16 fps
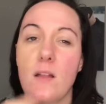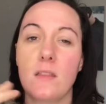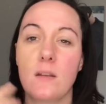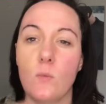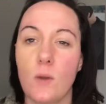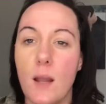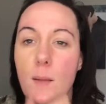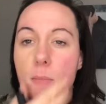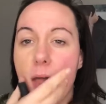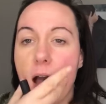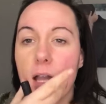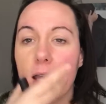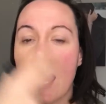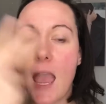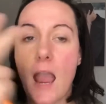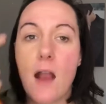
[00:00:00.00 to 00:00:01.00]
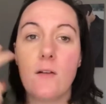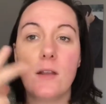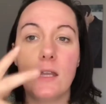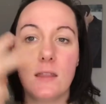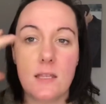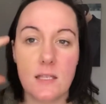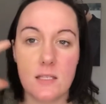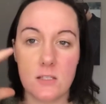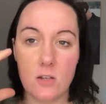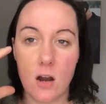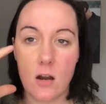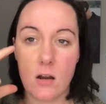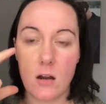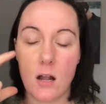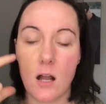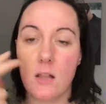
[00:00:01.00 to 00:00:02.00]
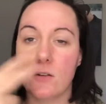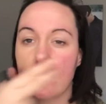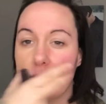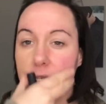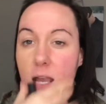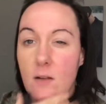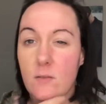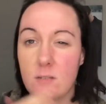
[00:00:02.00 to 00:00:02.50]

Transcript: and when I'm not carrying these darker colors down